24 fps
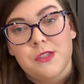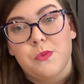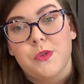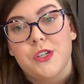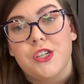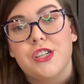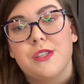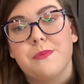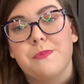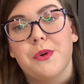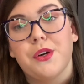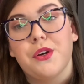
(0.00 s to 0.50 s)
which
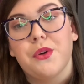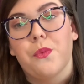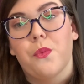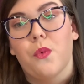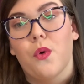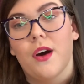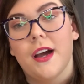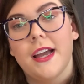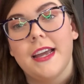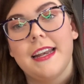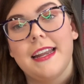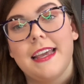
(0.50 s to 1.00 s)
is book
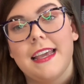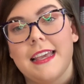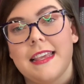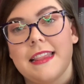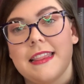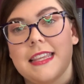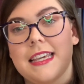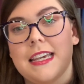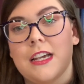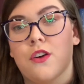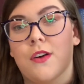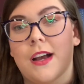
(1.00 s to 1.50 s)
1 in
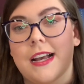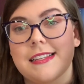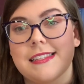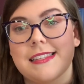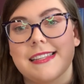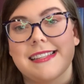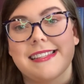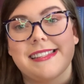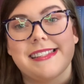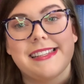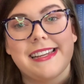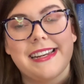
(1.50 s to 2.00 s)
the
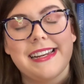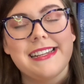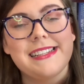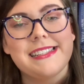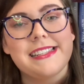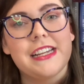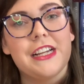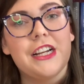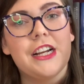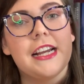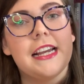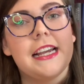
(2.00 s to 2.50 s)
Crescent City
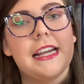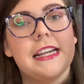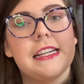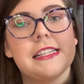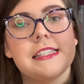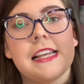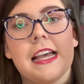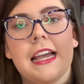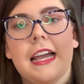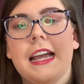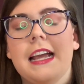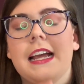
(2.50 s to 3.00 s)
series.
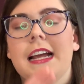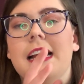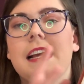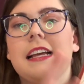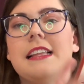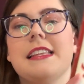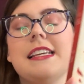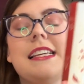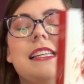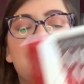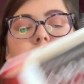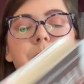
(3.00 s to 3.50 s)

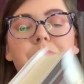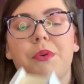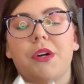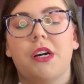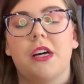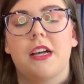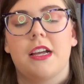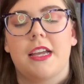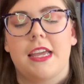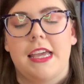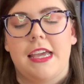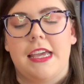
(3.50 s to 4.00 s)
This
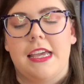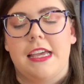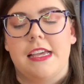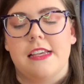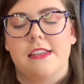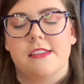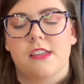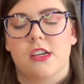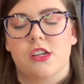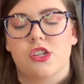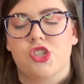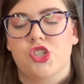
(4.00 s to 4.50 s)
book
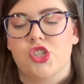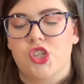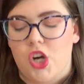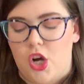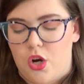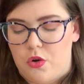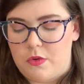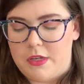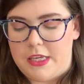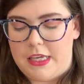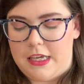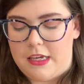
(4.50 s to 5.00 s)
is
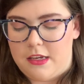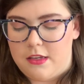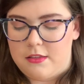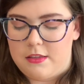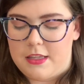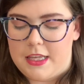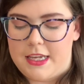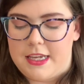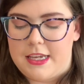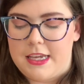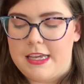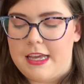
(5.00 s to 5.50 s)
chunky.
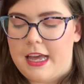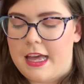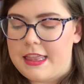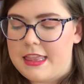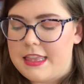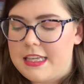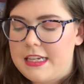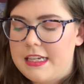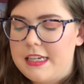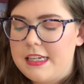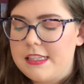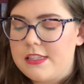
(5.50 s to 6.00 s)
Like, I
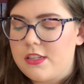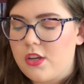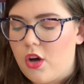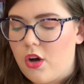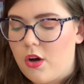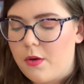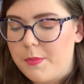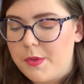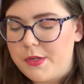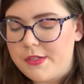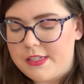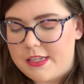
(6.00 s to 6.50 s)
think it's
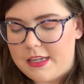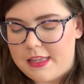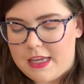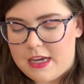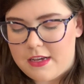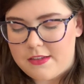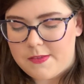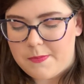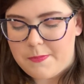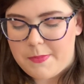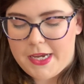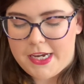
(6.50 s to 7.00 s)
almost
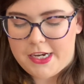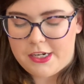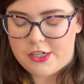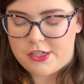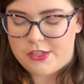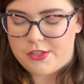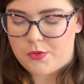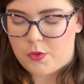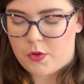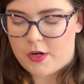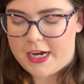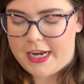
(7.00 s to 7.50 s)
1,000
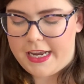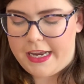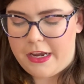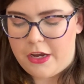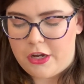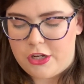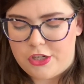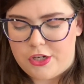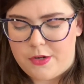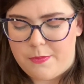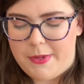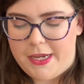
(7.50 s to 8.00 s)
pages or
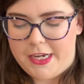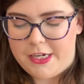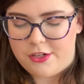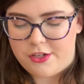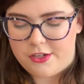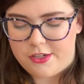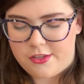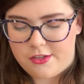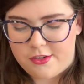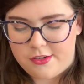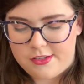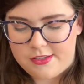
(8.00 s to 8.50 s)
800
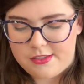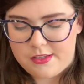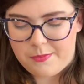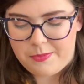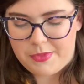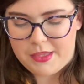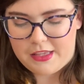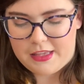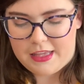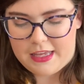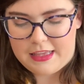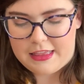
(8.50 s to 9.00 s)
pages or
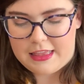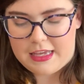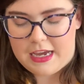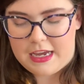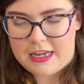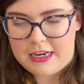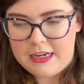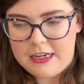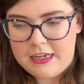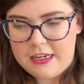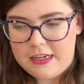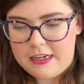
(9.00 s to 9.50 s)
something like
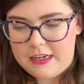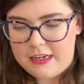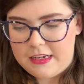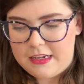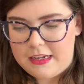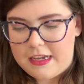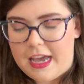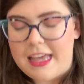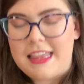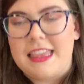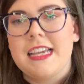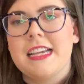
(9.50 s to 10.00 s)
that.
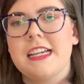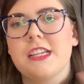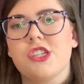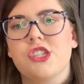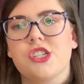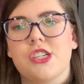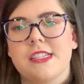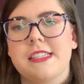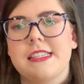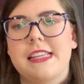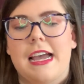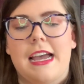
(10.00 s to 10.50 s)
I think it's
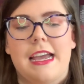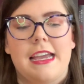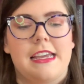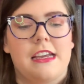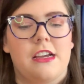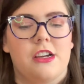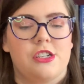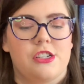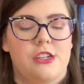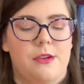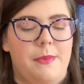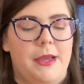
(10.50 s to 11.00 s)
just at
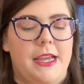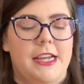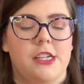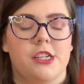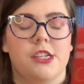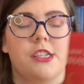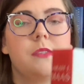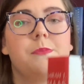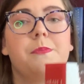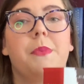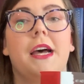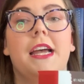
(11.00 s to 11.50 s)
800
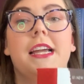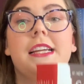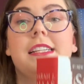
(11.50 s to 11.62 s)
pages, but